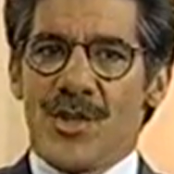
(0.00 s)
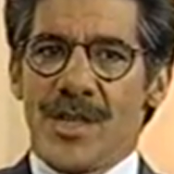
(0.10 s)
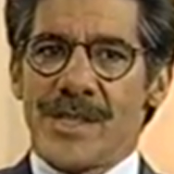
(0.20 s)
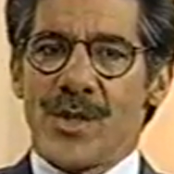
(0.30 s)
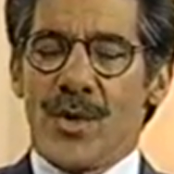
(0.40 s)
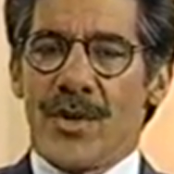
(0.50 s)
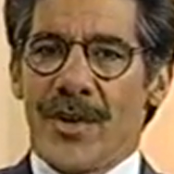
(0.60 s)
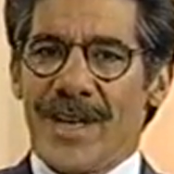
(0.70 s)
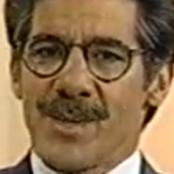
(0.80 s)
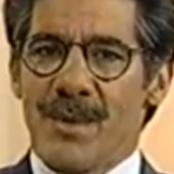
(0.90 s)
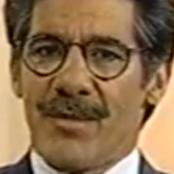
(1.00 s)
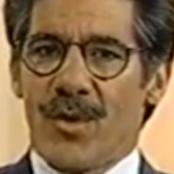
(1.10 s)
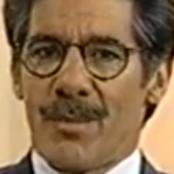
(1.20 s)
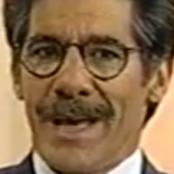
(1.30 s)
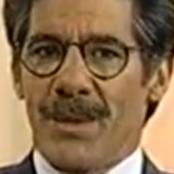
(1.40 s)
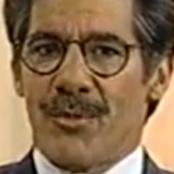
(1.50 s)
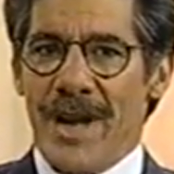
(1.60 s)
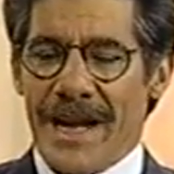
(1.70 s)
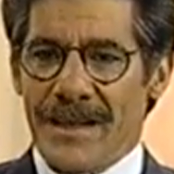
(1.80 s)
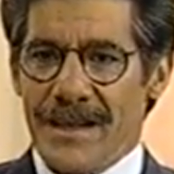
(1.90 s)
She sued her husband for
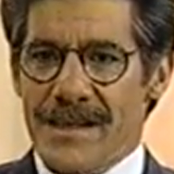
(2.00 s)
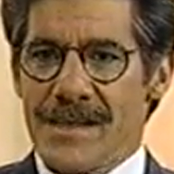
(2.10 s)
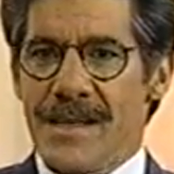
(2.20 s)
malpractice.